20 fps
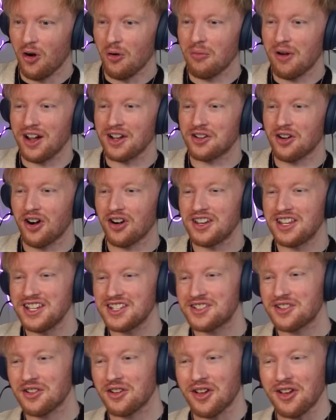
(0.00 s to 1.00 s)
my God, he's
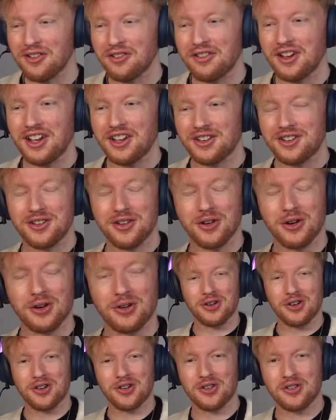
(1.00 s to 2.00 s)
gonna think you're
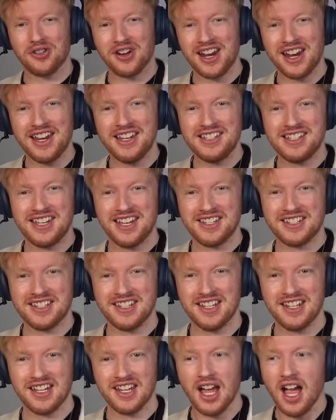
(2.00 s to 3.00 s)
crazy, isn't he?